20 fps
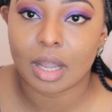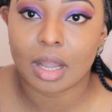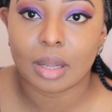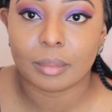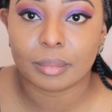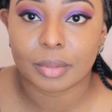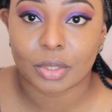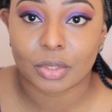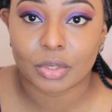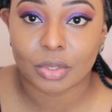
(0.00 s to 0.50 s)

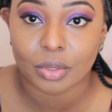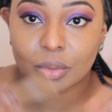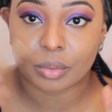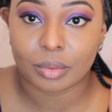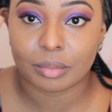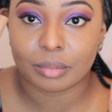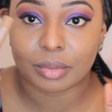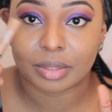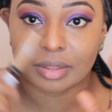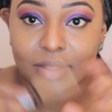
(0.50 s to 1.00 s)
I'm going to go
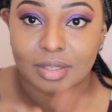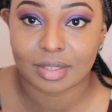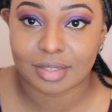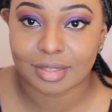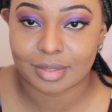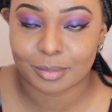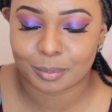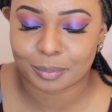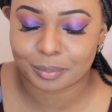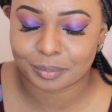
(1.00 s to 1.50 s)
in with
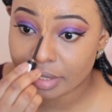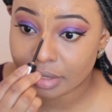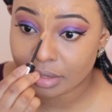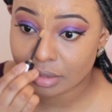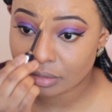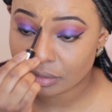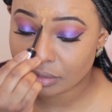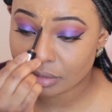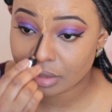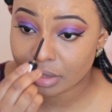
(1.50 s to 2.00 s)
this and
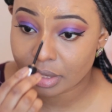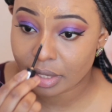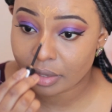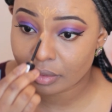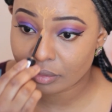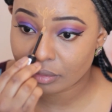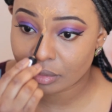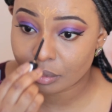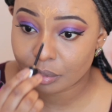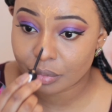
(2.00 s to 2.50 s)

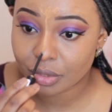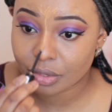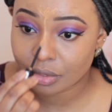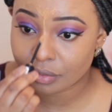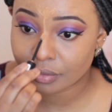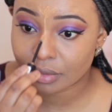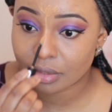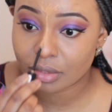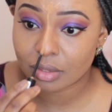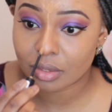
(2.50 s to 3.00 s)
down the bridge
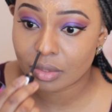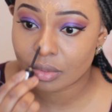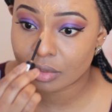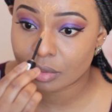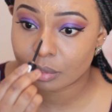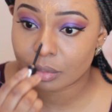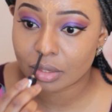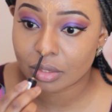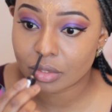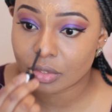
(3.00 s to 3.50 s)
of your
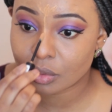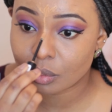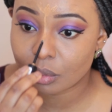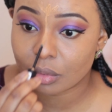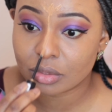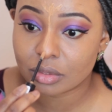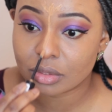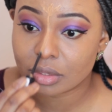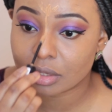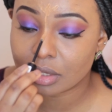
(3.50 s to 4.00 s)
nose, because you
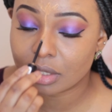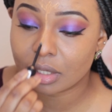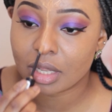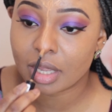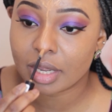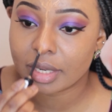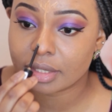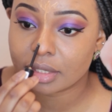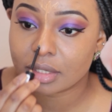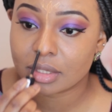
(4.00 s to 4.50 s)

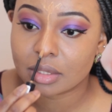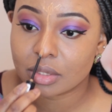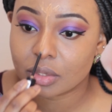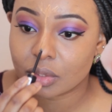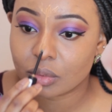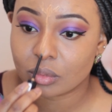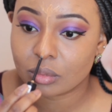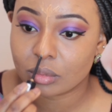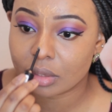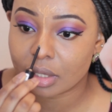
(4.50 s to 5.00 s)
want light
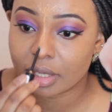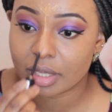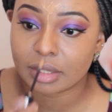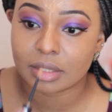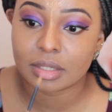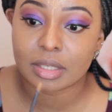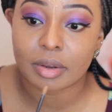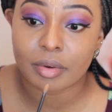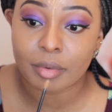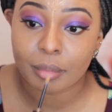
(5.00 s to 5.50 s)
to get
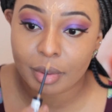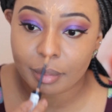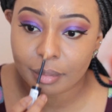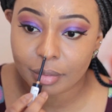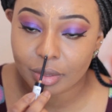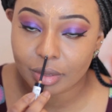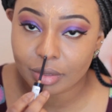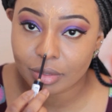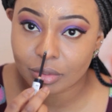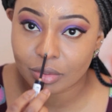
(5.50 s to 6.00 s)
here.
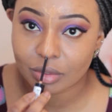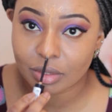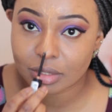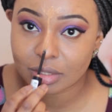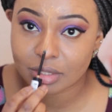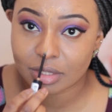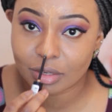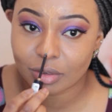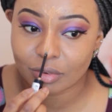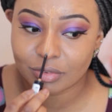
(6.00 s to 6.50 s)
Remember, you
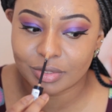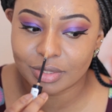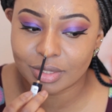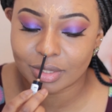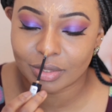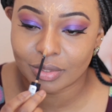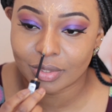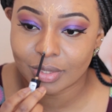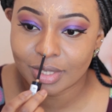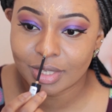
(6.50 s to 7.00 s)
cut it off,
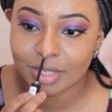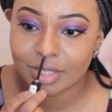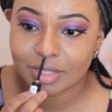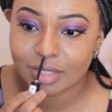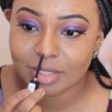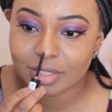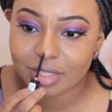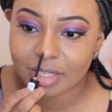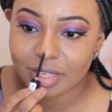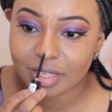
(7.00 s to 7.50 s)
so
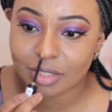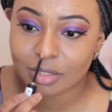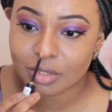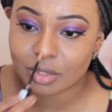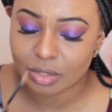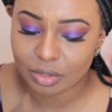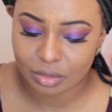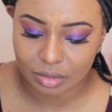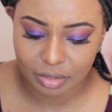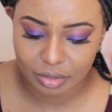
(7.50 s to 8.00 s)
don't take it
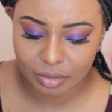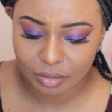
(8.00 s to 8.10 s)
too low.